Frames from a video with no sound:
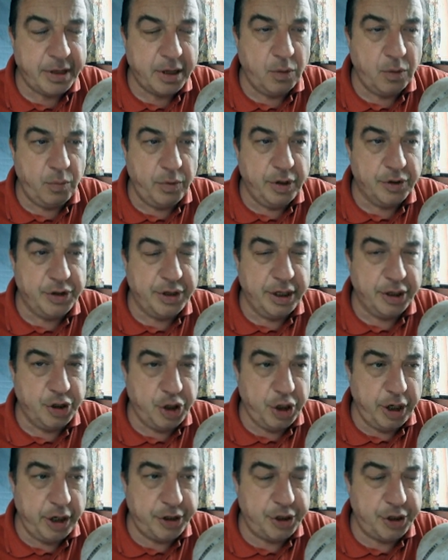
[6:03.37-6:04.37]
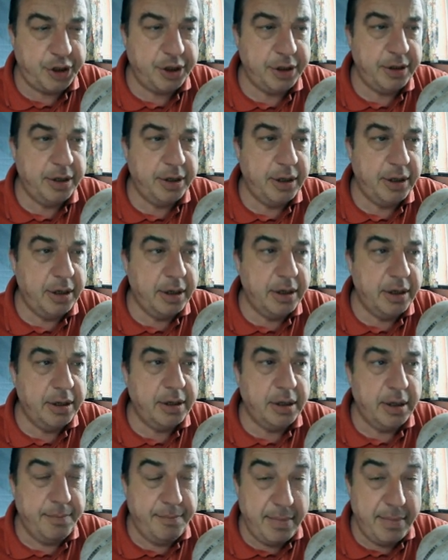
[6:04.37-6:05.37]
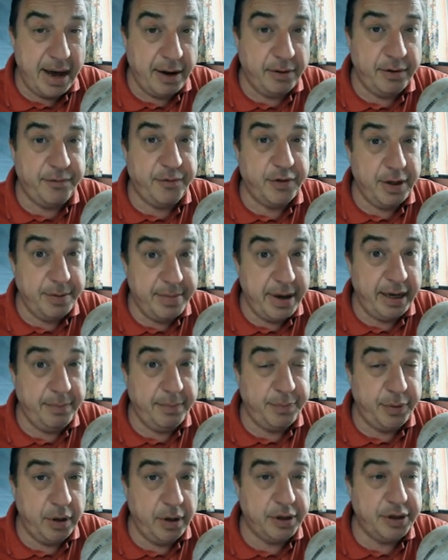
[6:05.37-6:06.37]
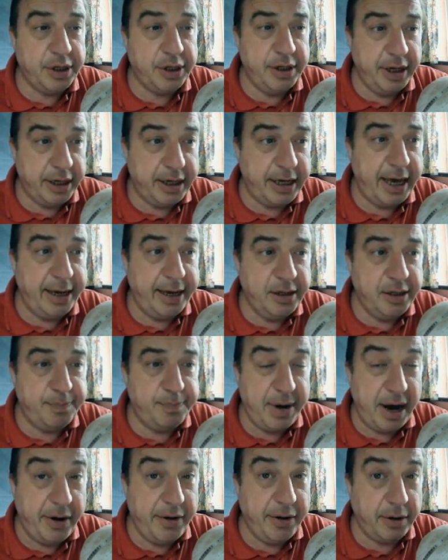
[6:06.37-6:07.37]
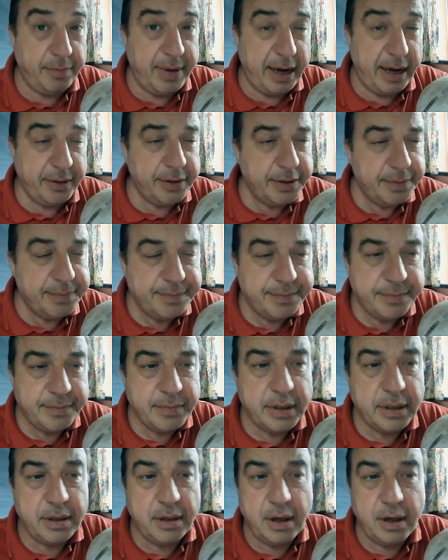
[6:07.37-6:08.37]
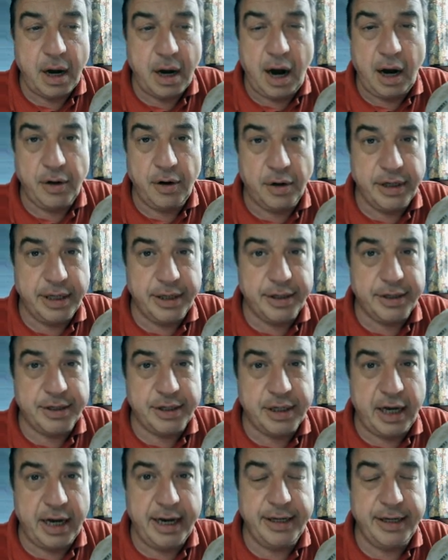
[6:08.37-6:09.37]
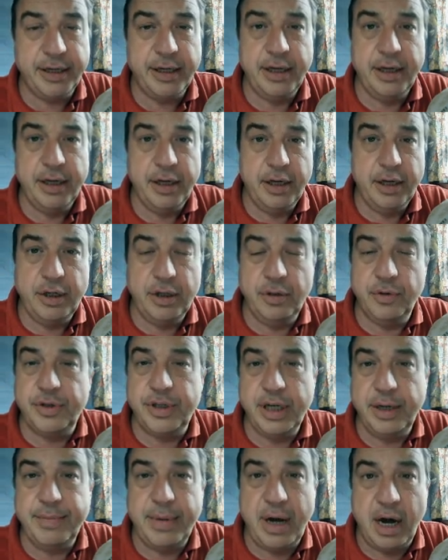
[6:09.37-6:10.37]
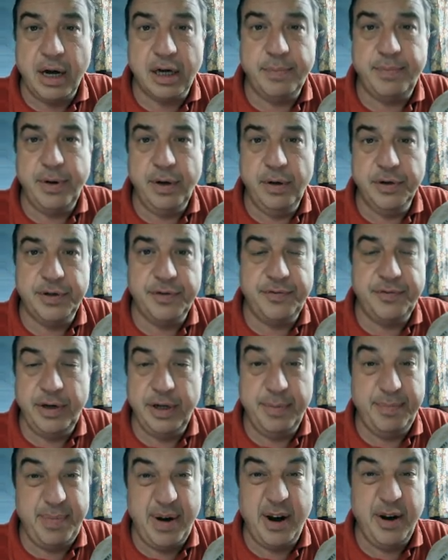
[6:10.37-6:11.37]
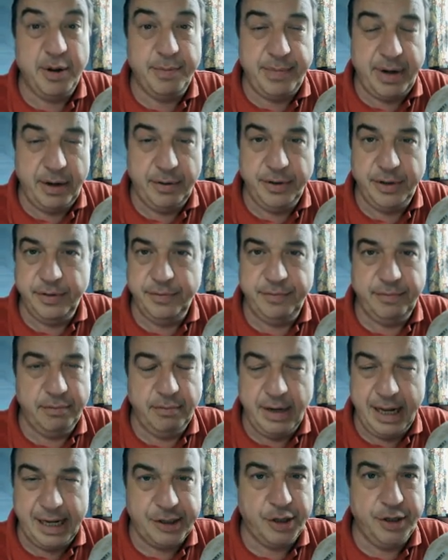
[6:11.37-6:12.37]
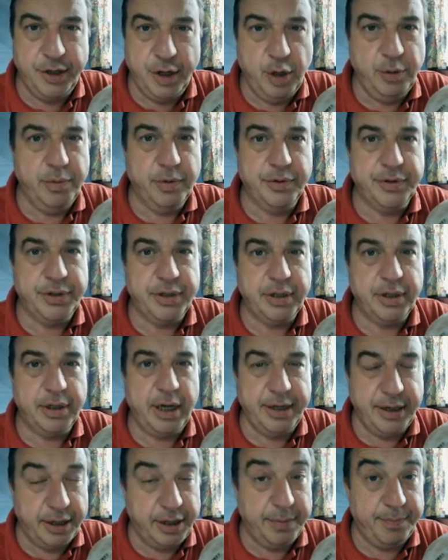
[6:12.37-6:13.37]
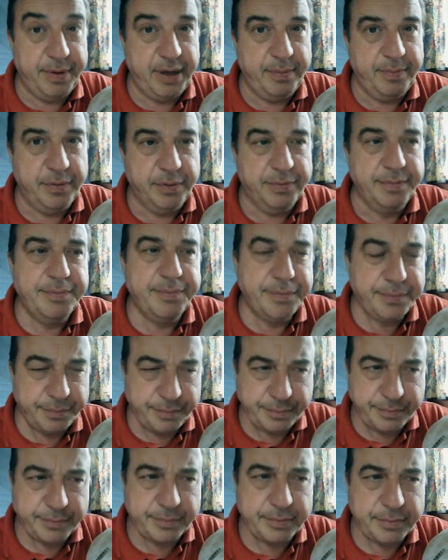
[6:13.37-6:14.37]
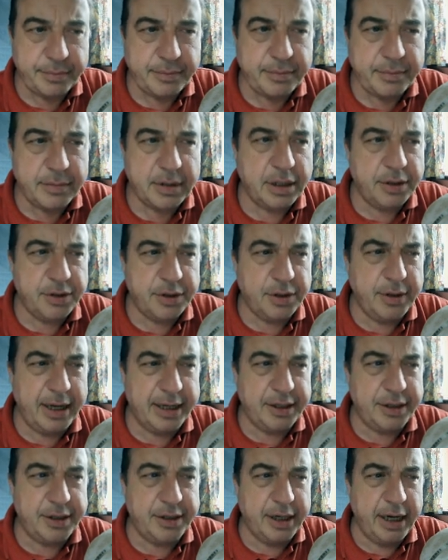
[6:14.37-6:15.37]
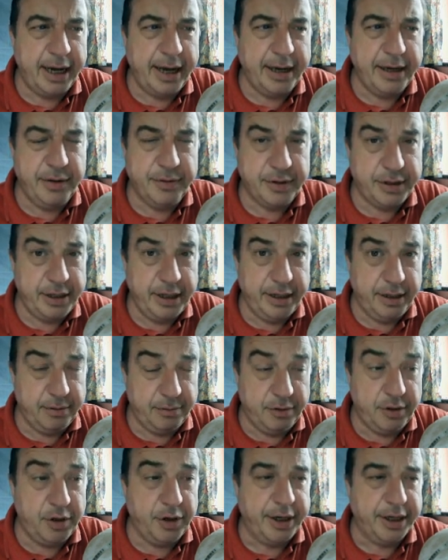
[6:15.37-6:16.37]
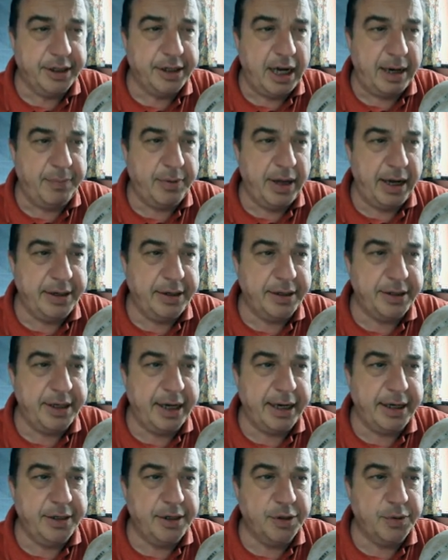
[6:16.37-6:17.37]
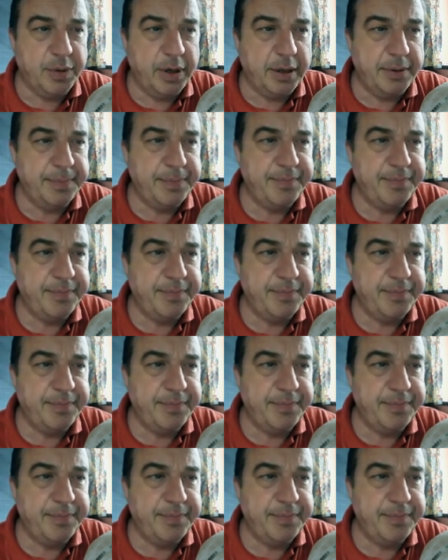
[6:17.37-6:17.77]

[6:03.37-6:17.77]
We'll see a church, the mound for the main person, the king's burial mound, and on the other side you'll see a marker post for the burial mound of lesser nobles and other people. So that's you'll see a good example of that in a second as well.